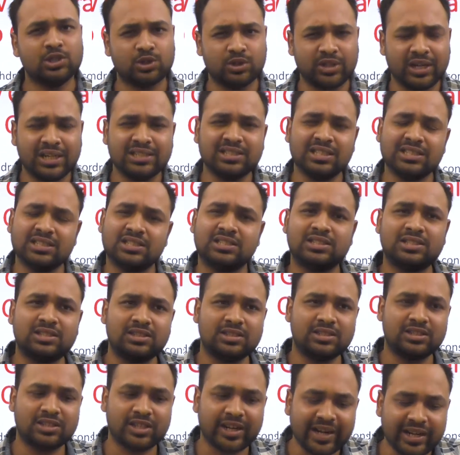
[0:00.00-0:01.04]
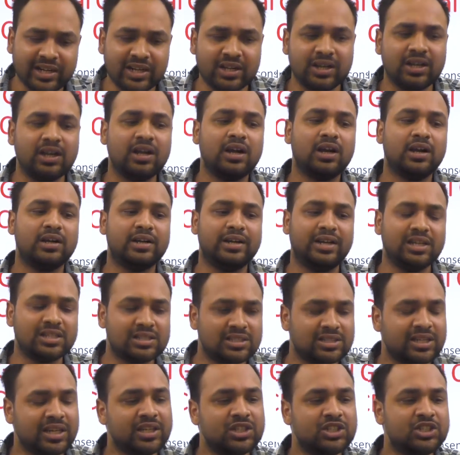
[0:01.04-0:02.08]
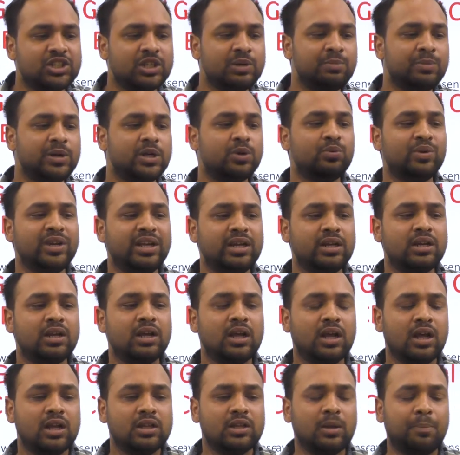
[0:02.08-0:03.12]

So there is a strict distinction between